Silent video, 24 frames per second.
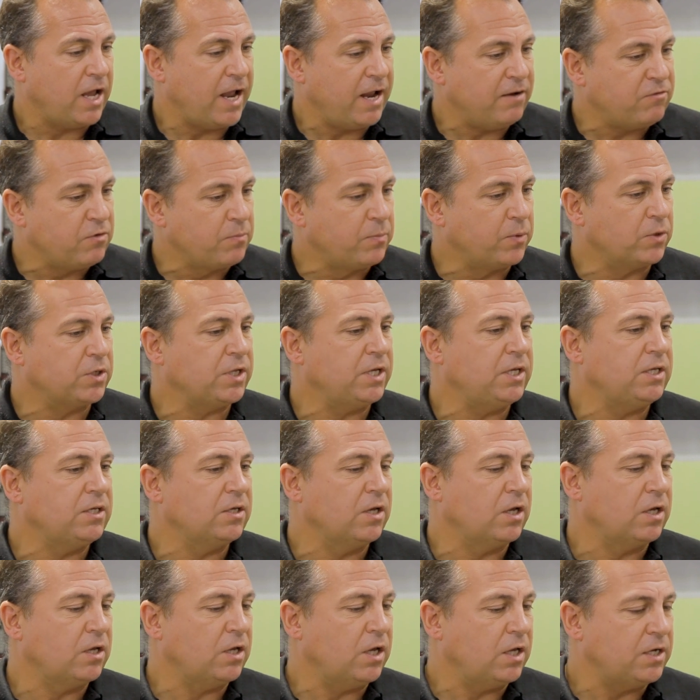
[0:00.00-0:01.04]

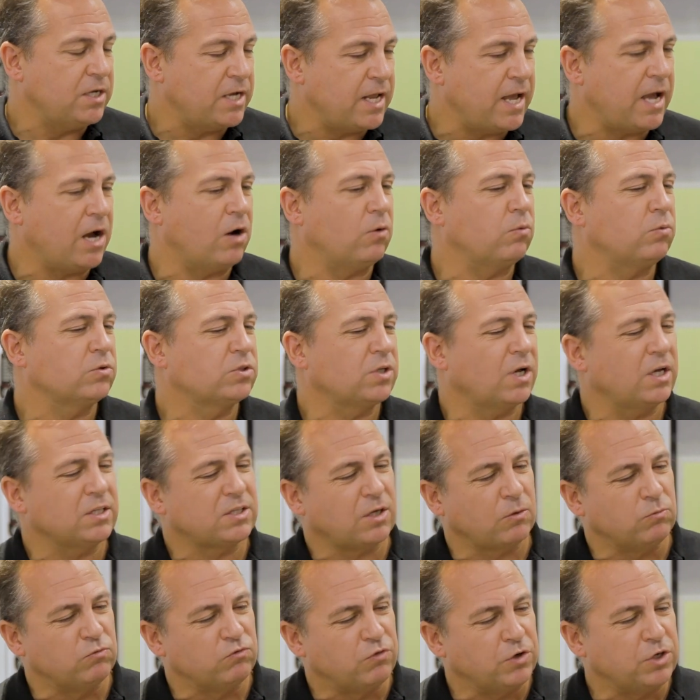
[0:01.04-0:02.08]
everybody now
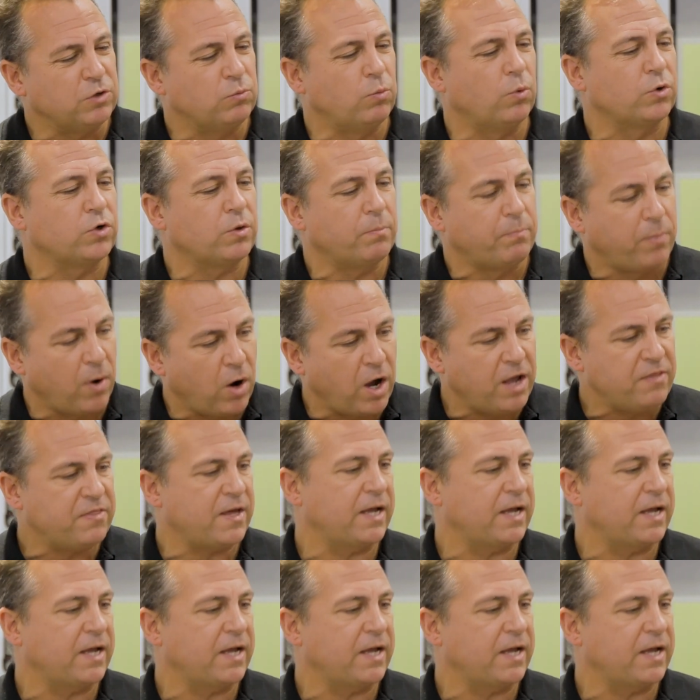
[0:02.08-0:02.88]
I don't really want to buy